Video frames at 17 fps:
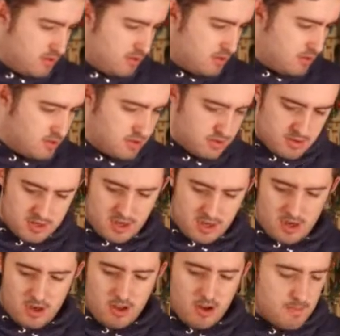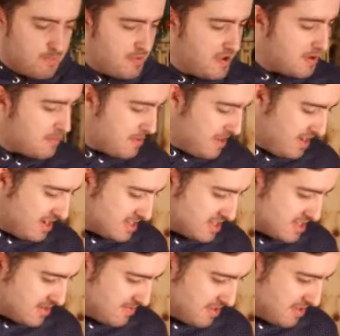It's a lot of big
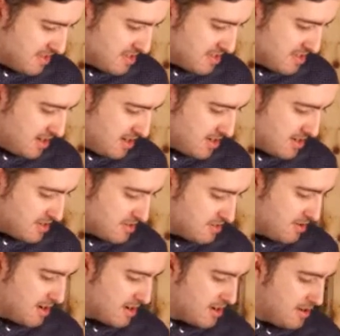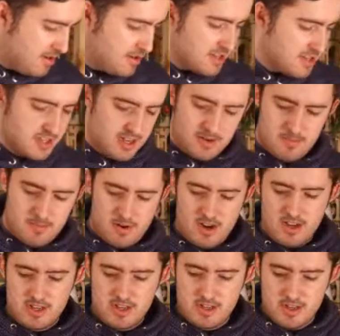pieces for the Star Destroyer. I can understand why
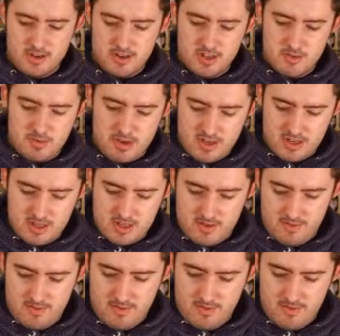it's so expensive.